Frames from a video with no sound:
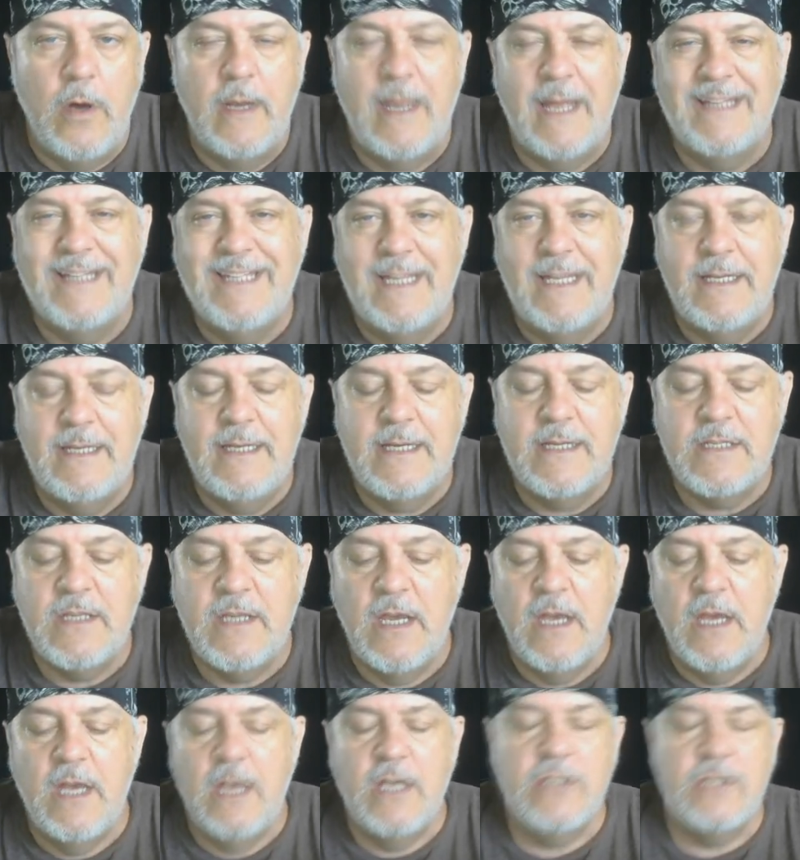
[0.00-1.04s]
I did this
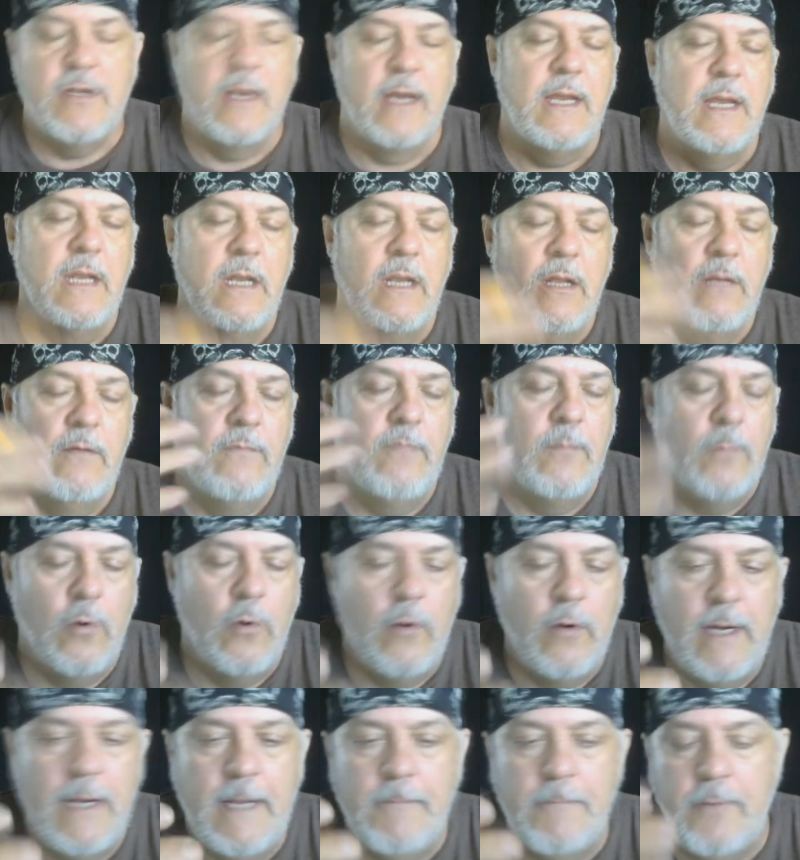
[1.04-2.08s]
so I get a little bit
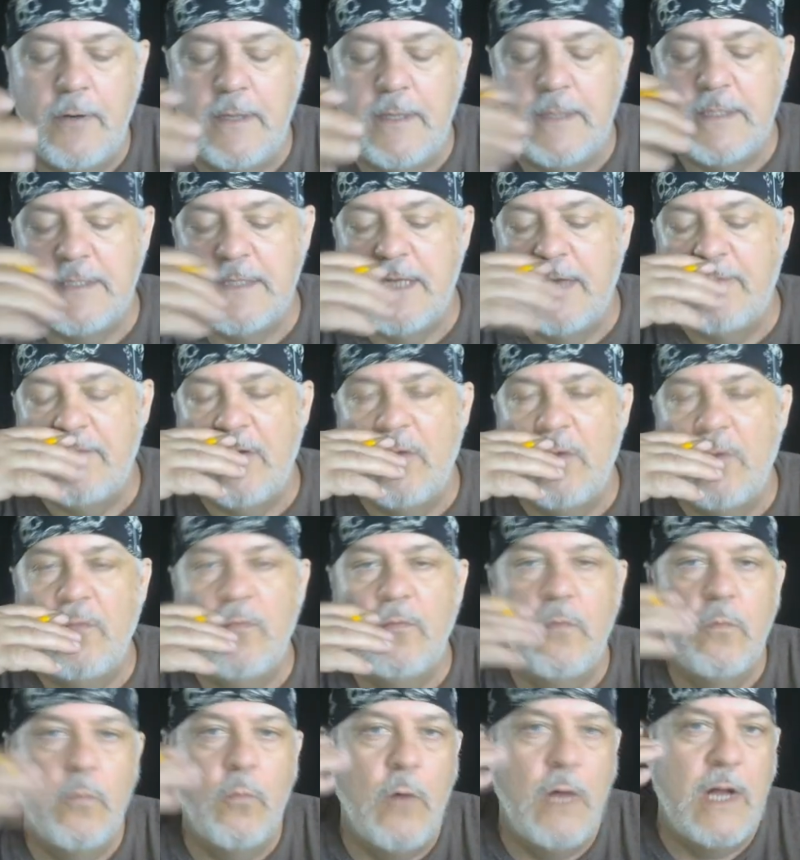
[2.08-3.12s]
more input and stuff and
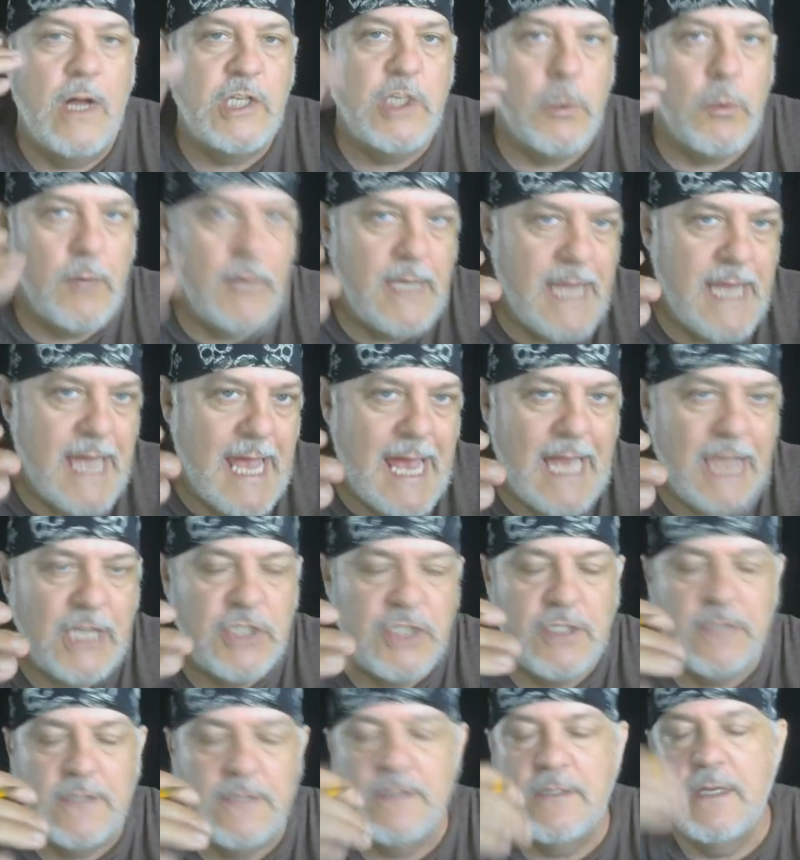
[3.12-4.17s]
watch the
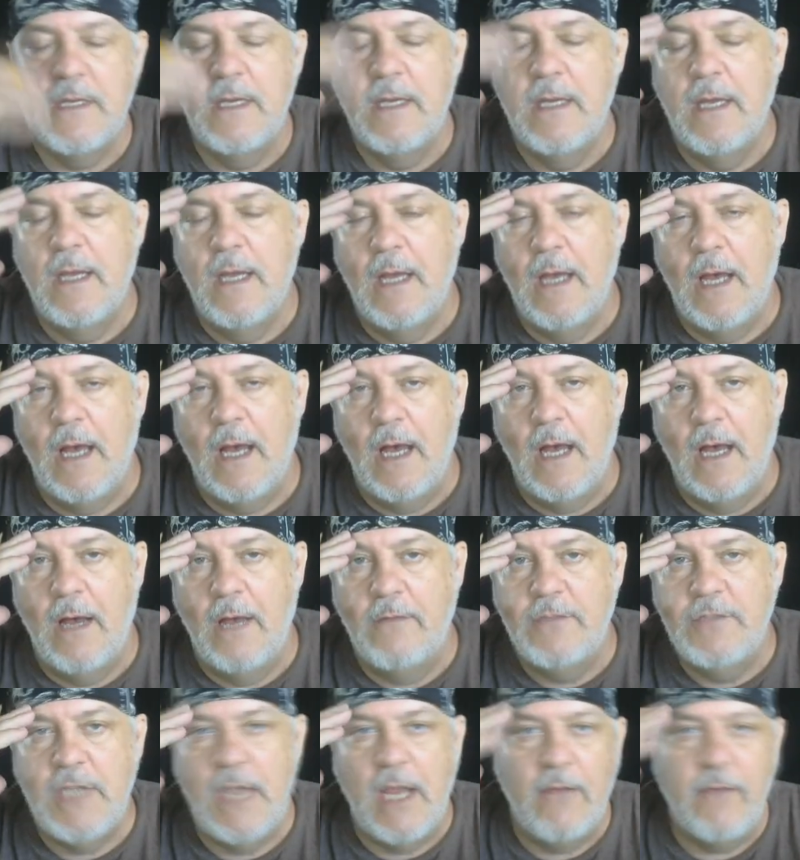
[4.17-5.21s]
reactions of
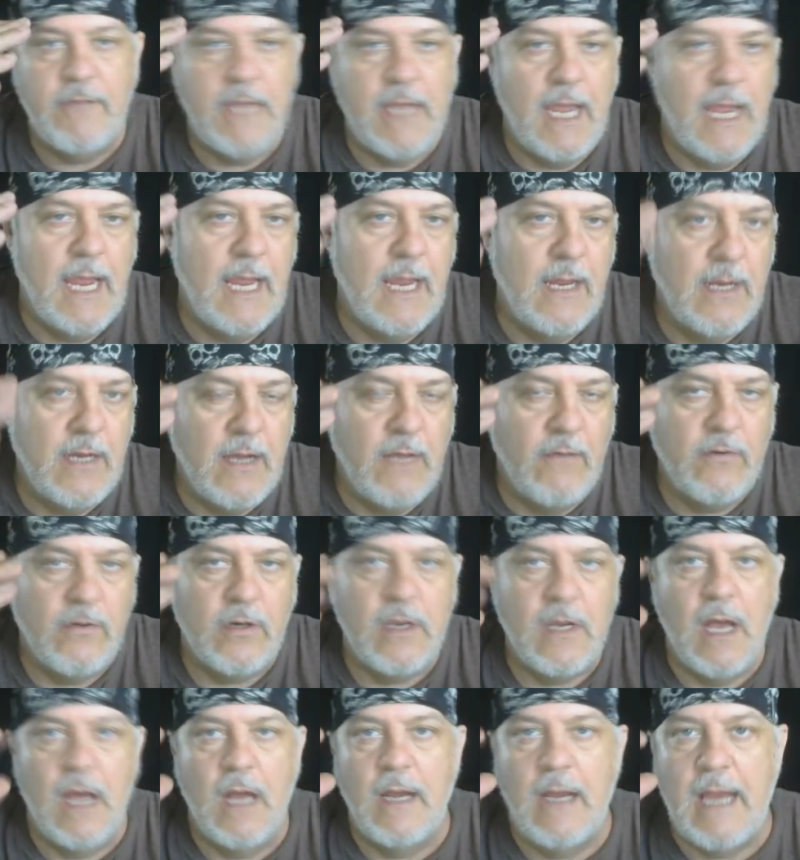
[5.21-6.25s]
JFK and Governor
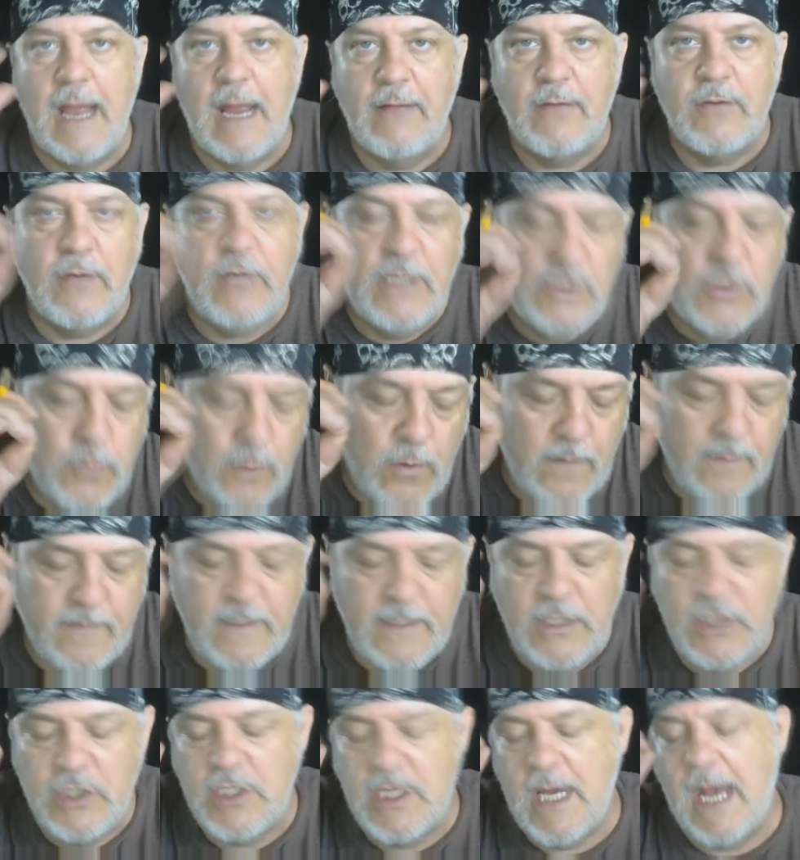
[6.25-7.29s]
Connally after each one of these
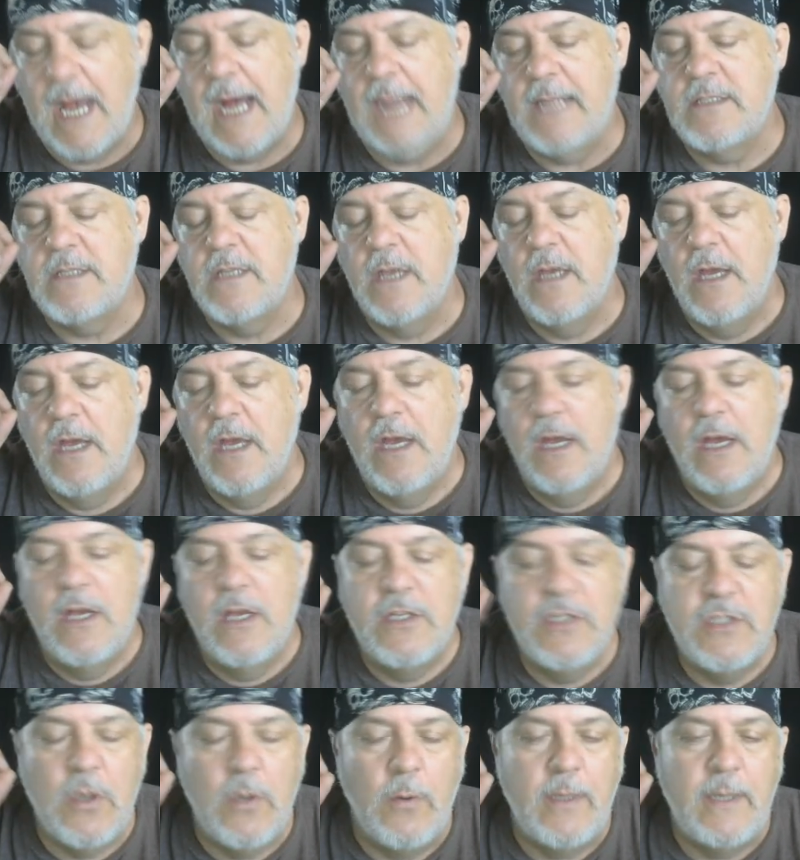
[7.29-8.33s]
shots
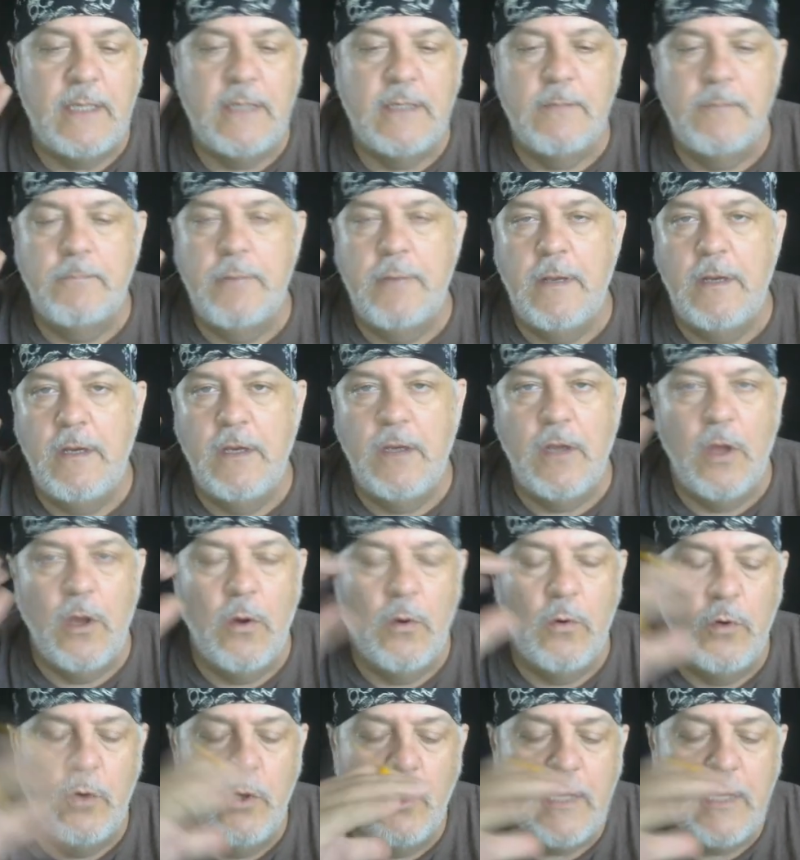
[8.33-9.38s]
so we can, you know,
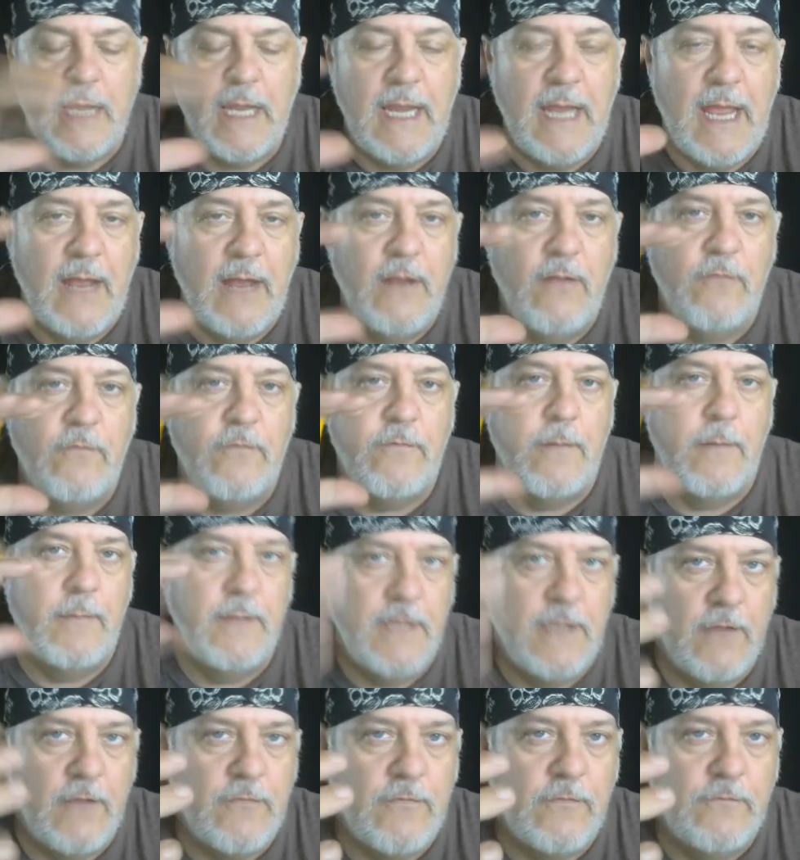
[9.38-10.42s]
look at it from a
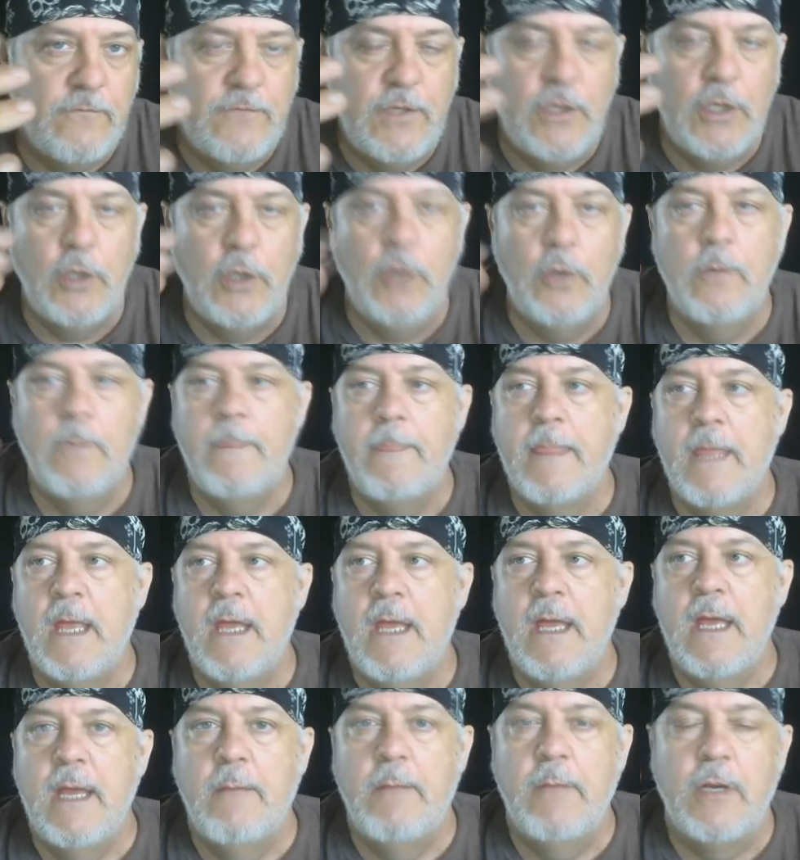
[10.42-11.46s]
different view
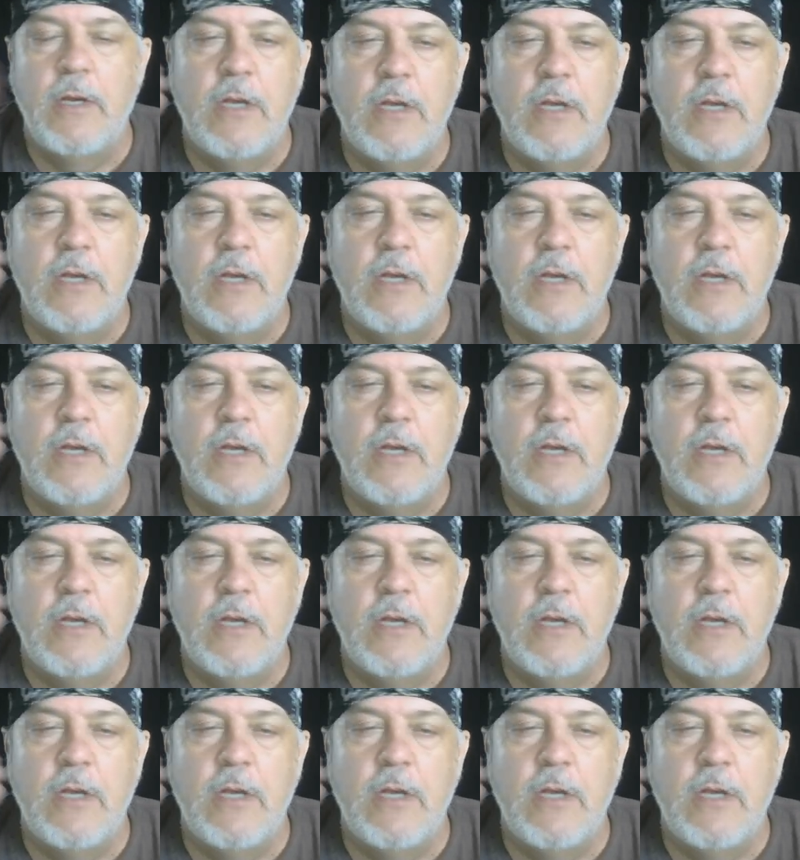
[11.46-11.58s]
because